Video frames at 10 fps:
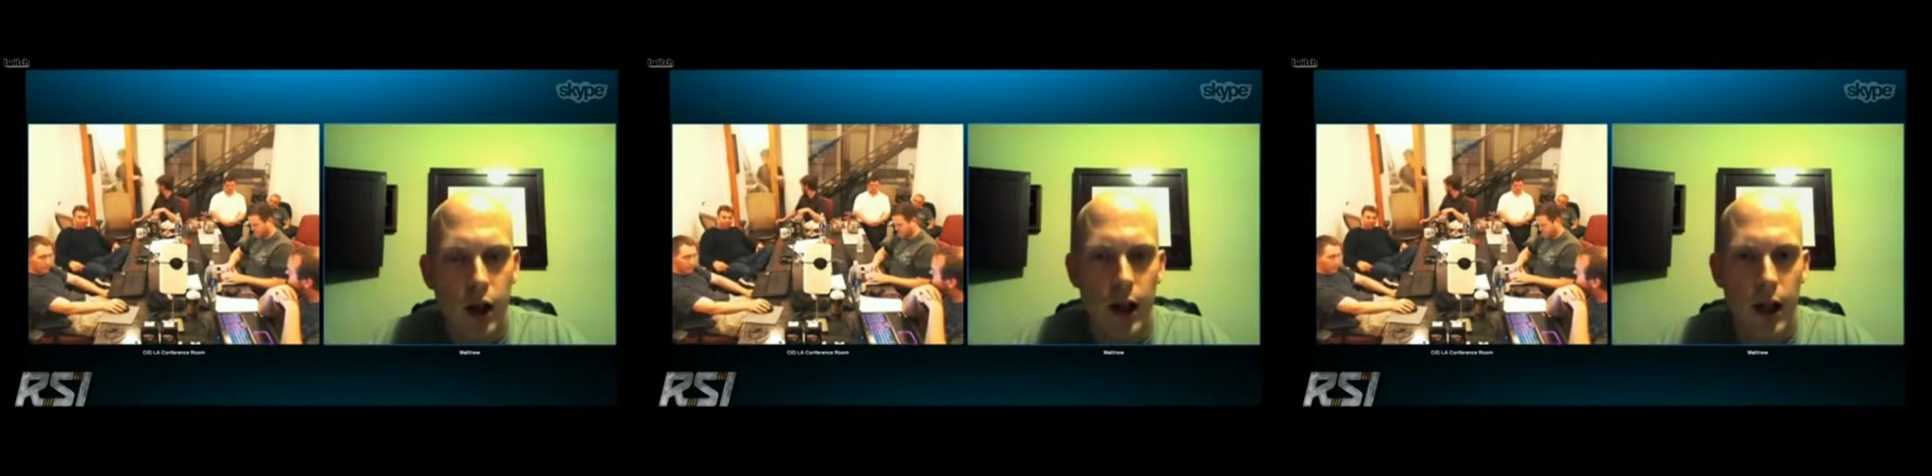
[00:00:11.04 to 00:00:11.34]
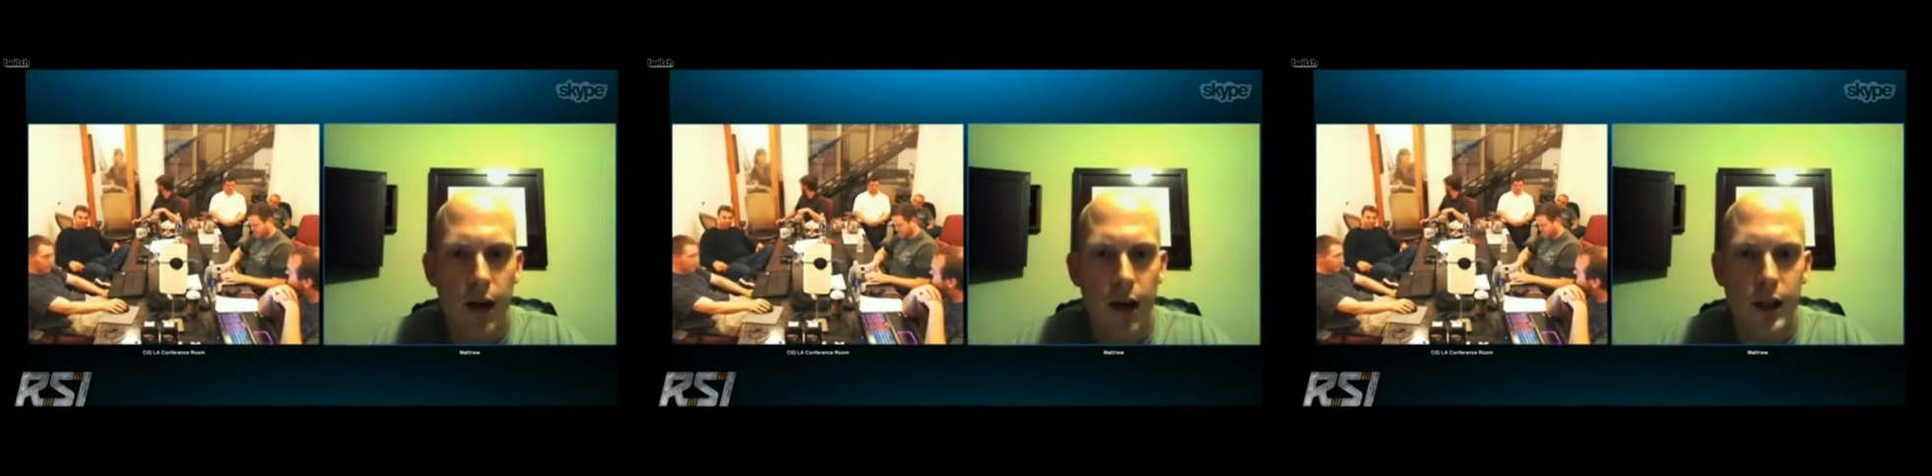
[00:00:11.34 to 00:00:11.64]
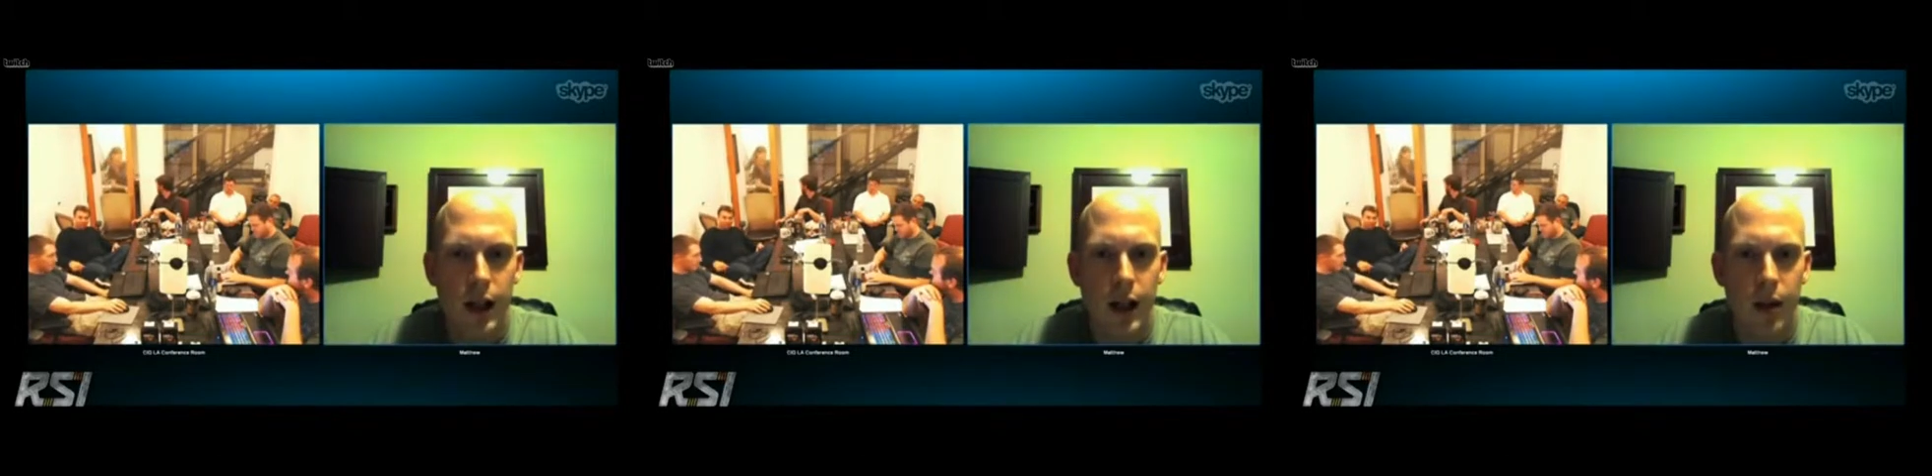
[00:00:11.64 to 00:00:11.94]
changing
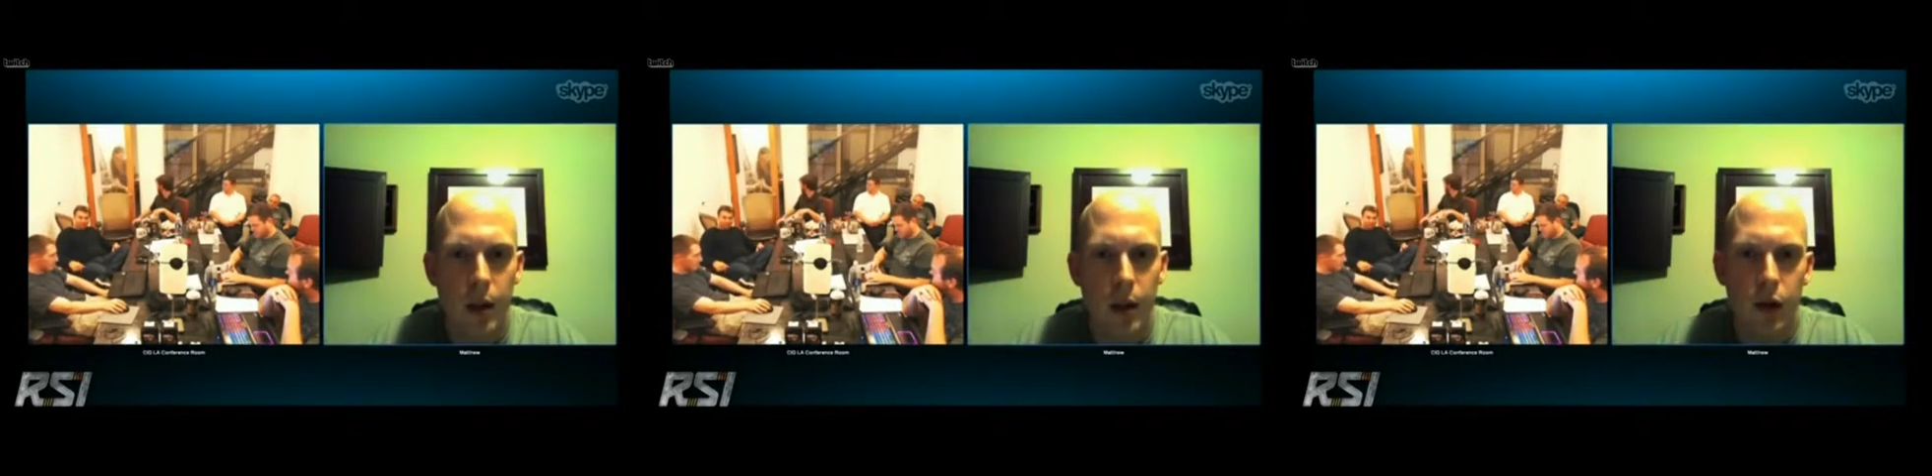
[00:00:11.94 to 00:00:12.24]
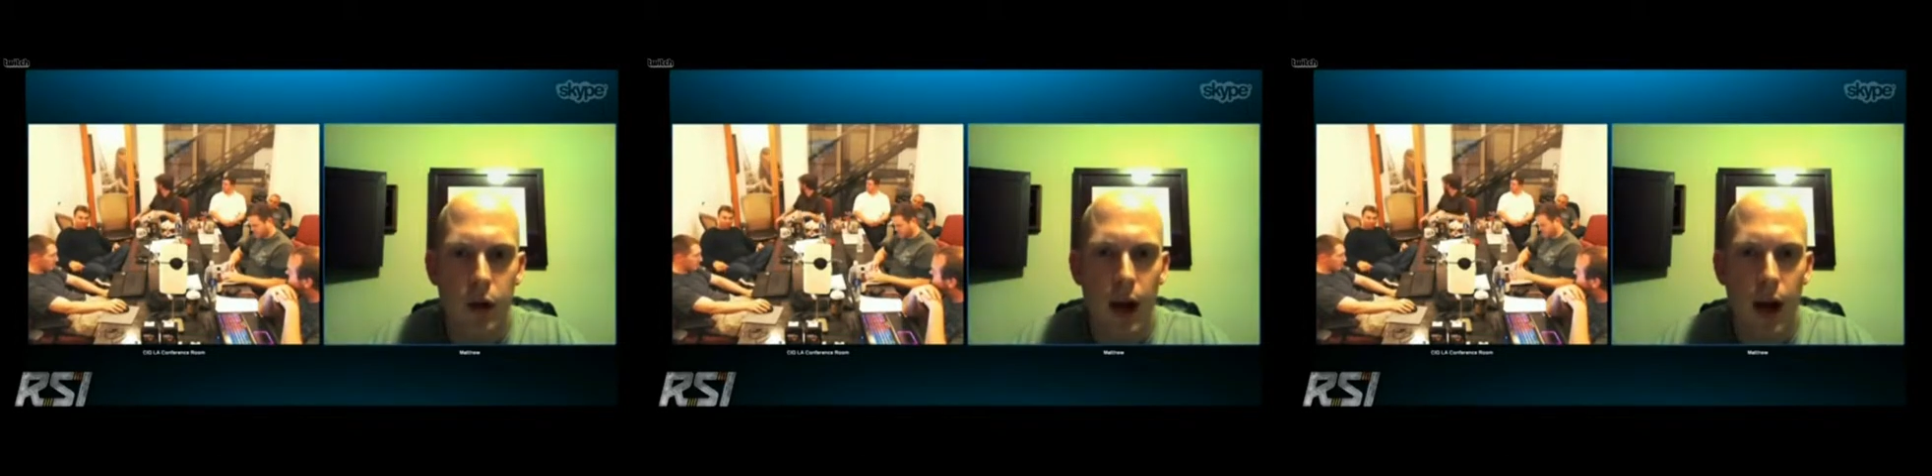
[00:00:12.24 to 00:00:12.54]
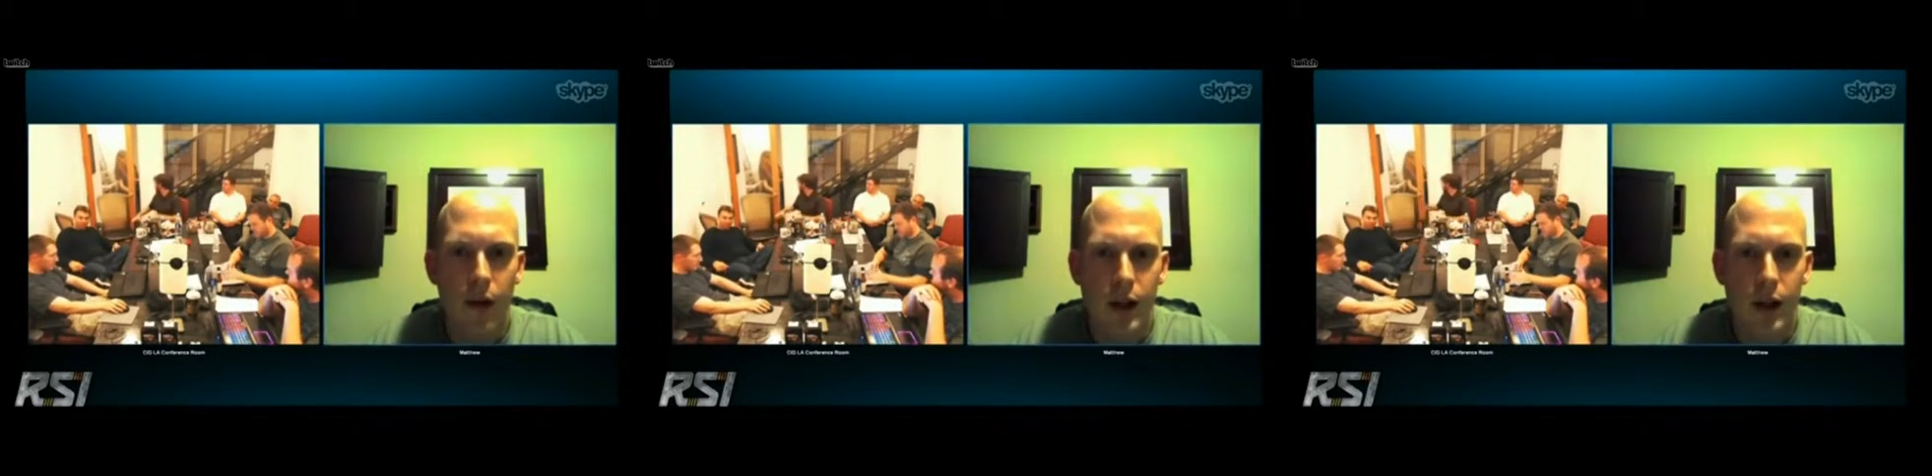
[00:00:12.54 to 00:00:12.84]
out a skin, but
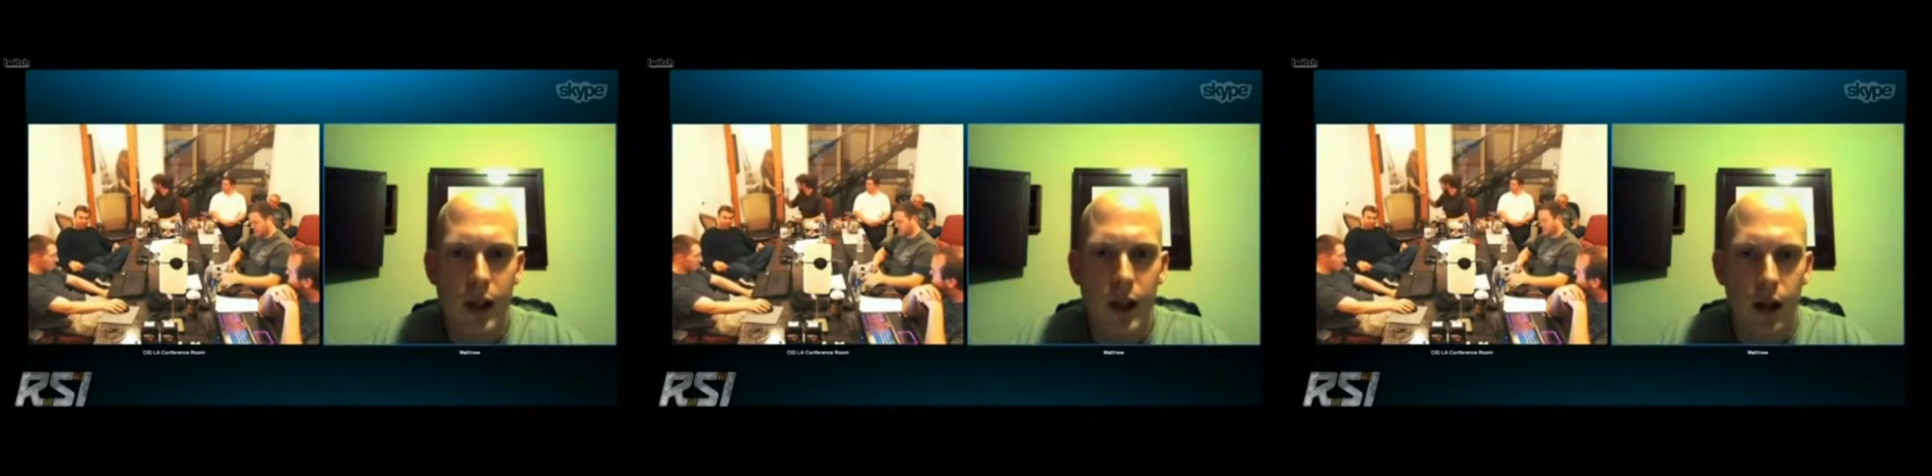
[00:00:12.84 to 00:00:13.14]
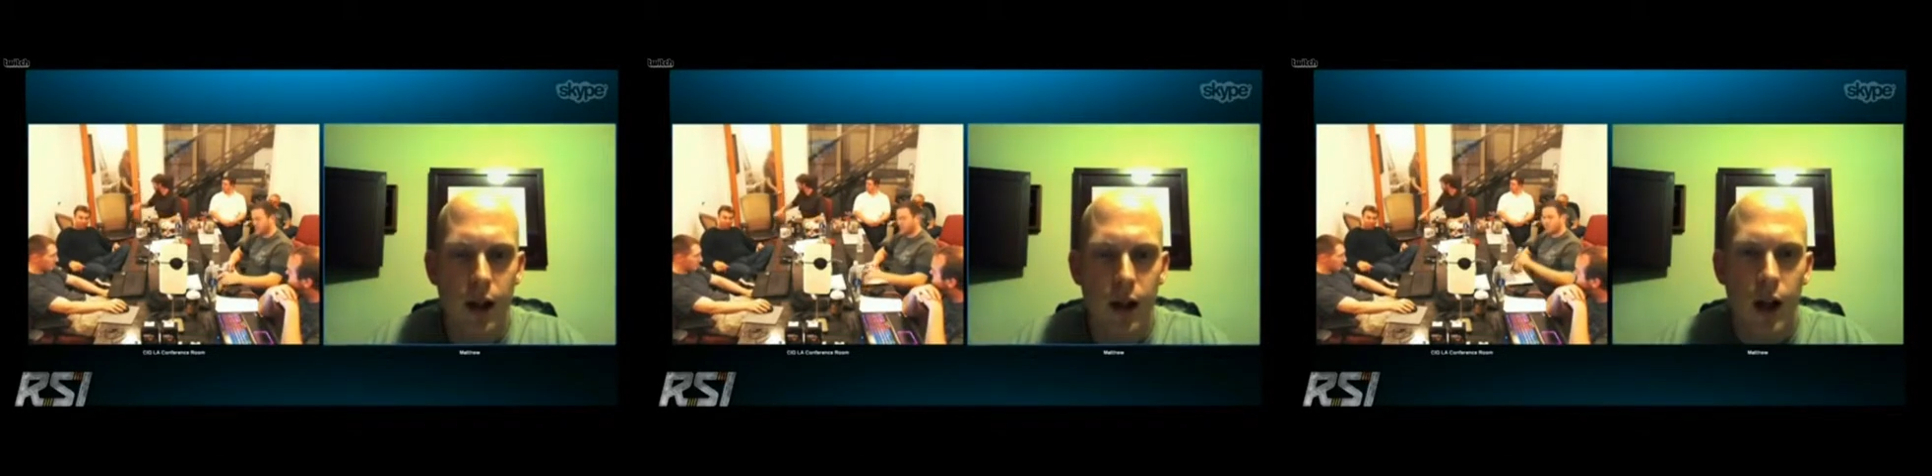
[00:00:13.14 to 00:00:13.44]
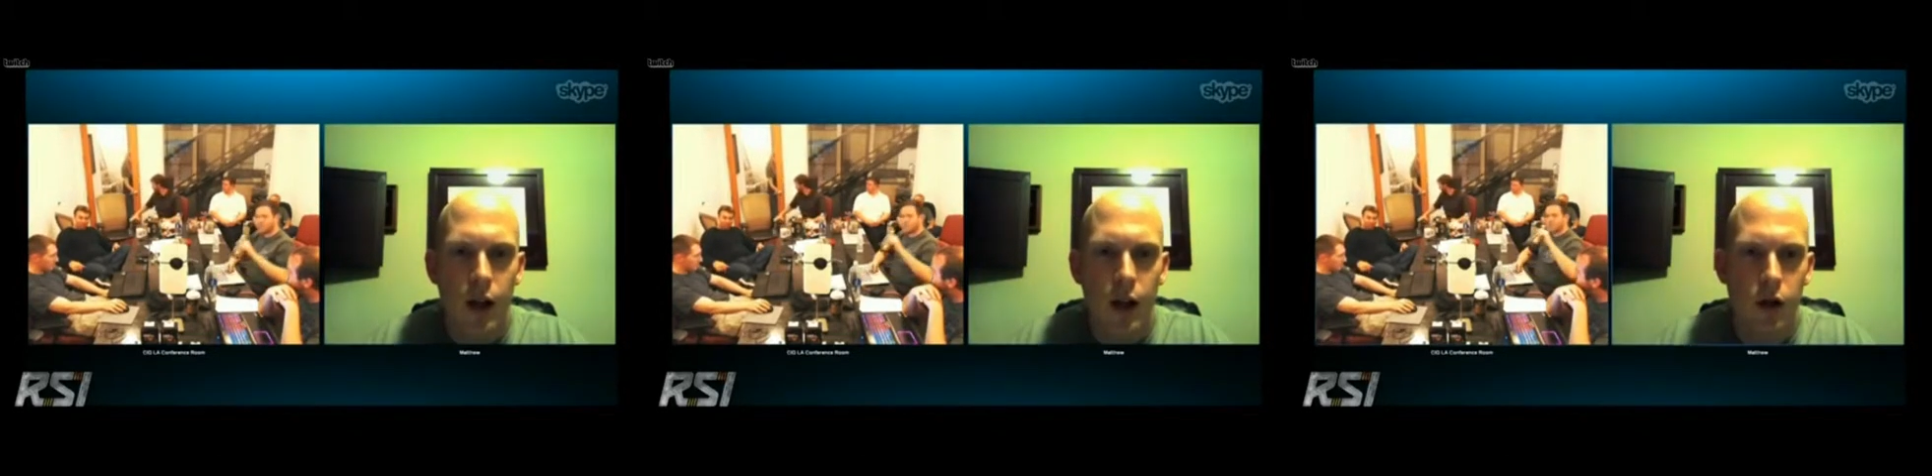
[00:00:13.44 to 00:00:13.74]
if you have a
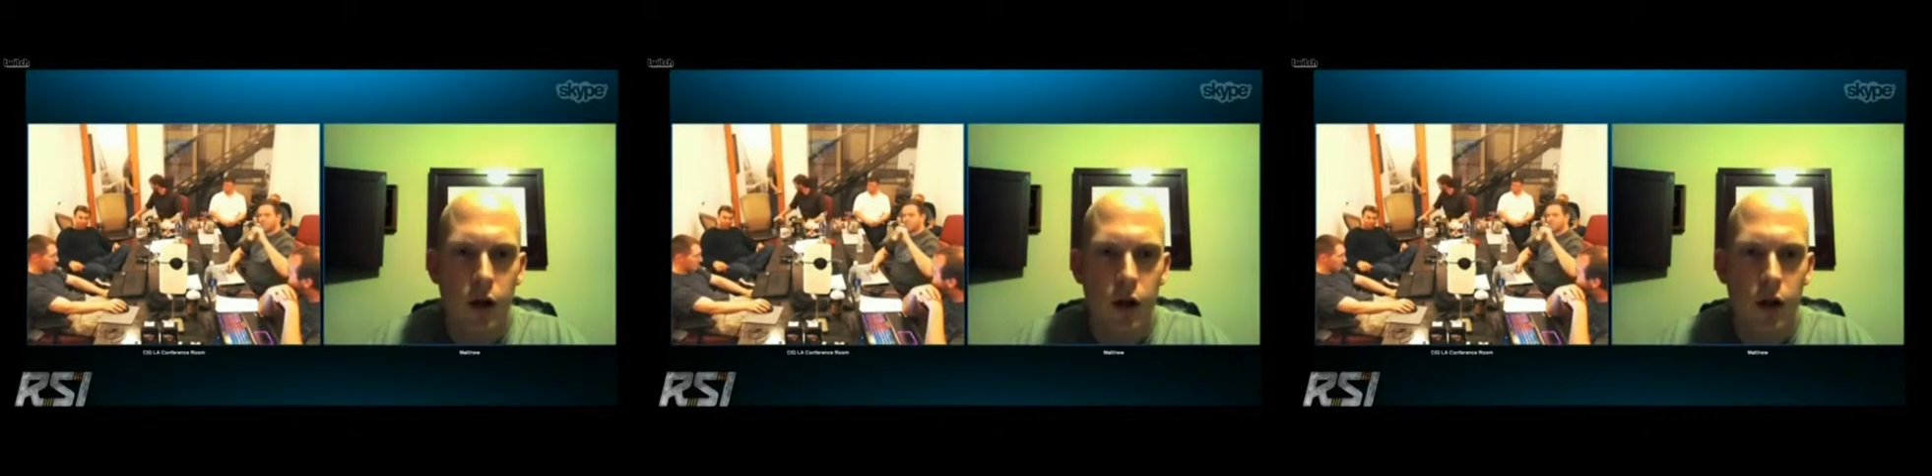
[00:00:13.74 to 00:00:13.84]
skin,